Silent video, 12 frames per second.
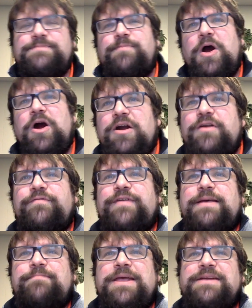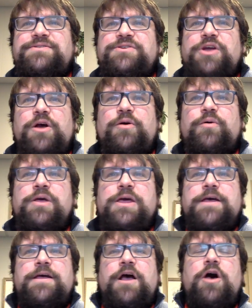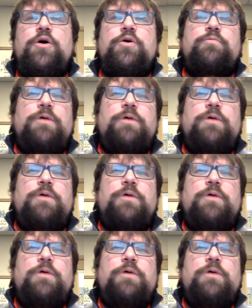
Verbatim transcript: part of it makes you go, oh,